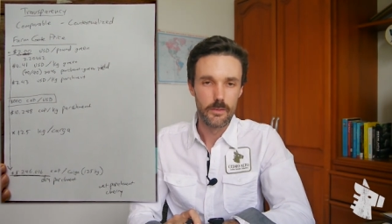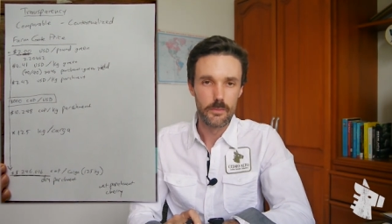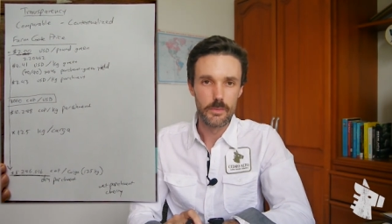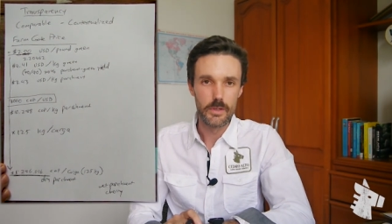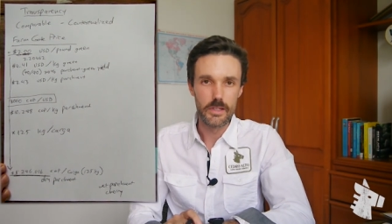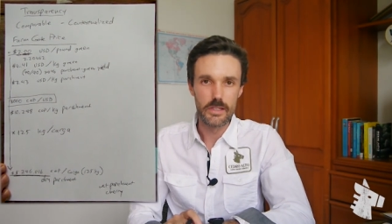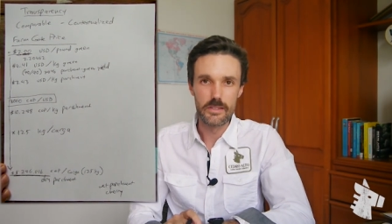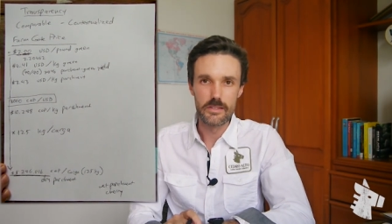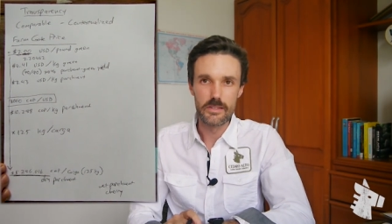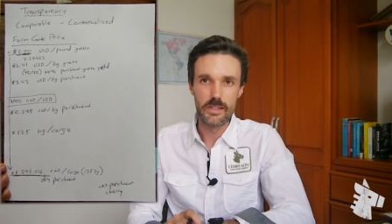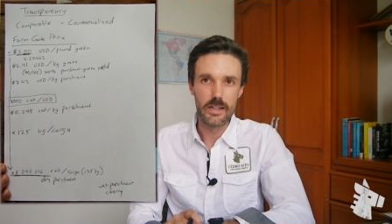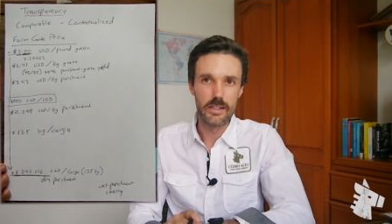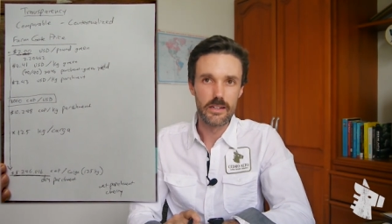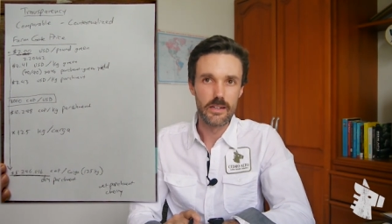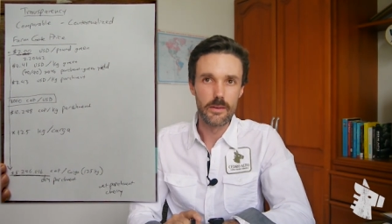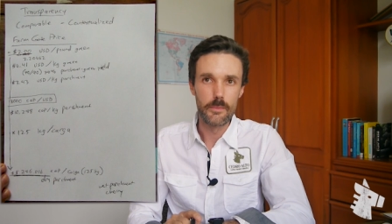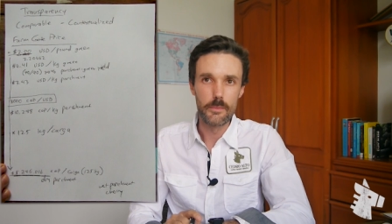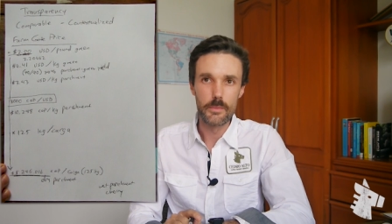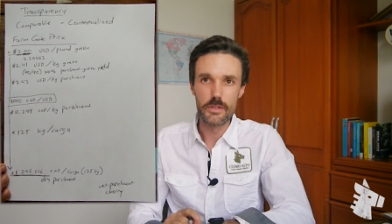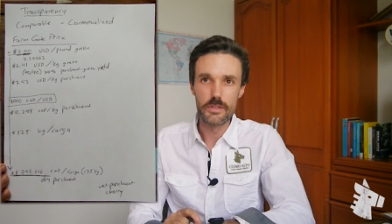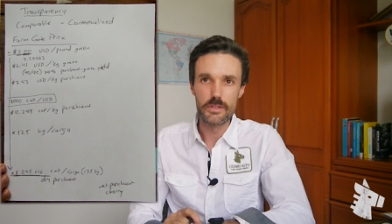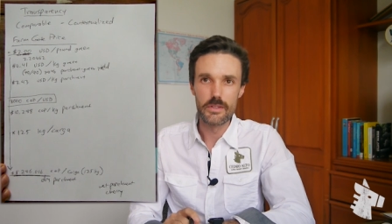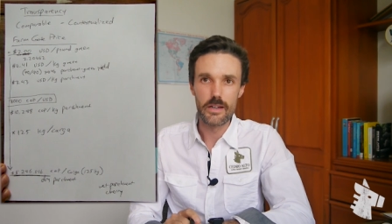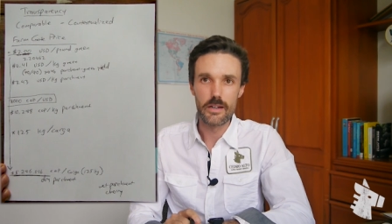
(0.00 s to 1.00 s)
because that
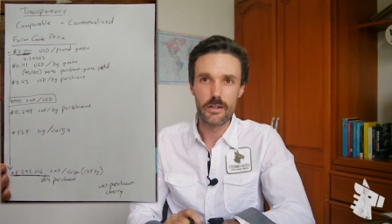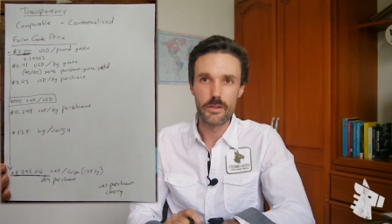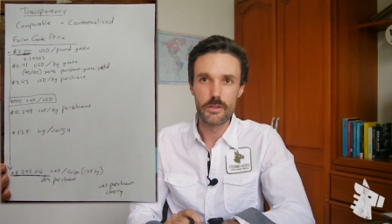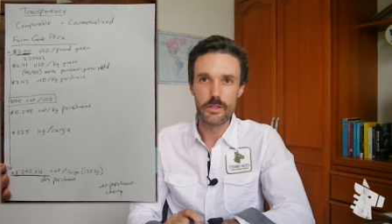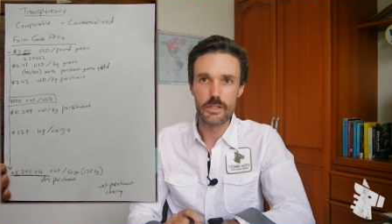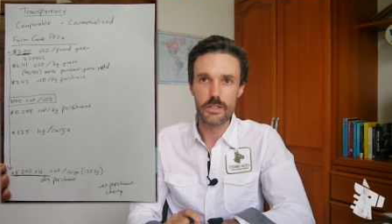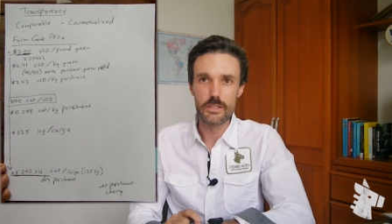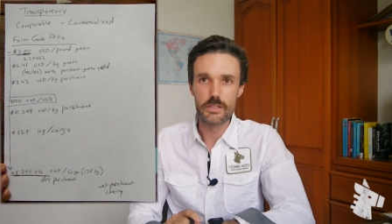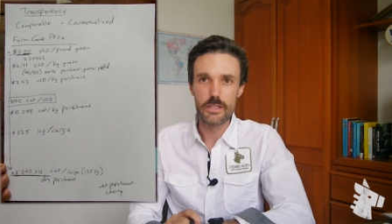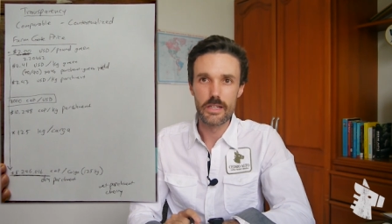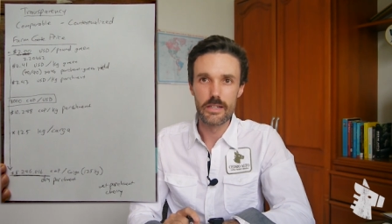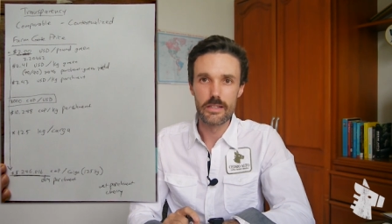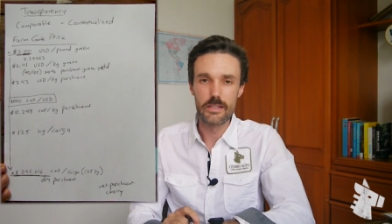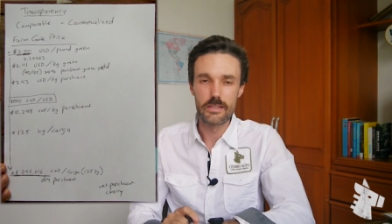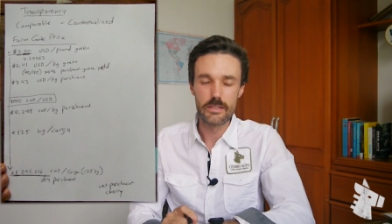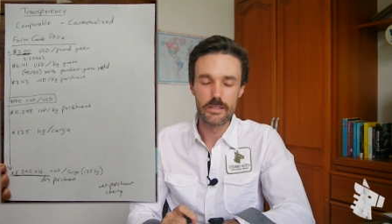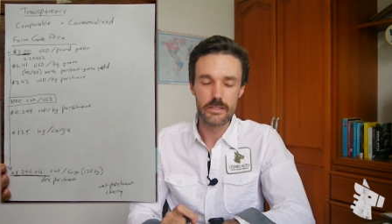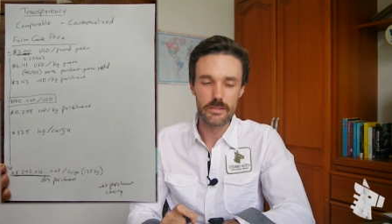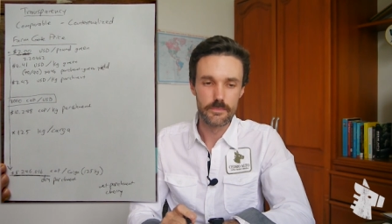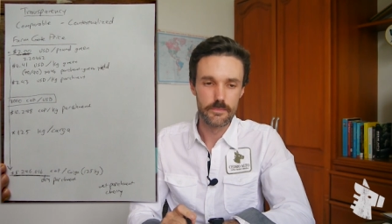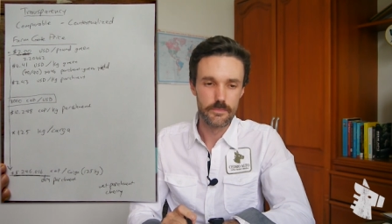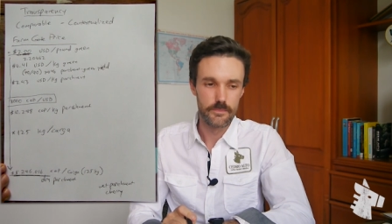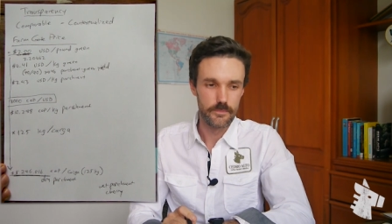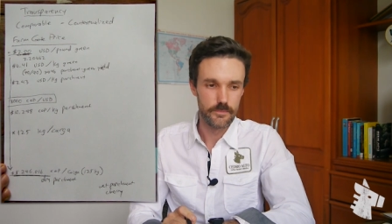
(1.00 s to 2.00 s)
number is not going to
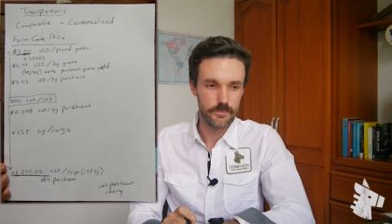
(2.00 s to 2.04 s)
change.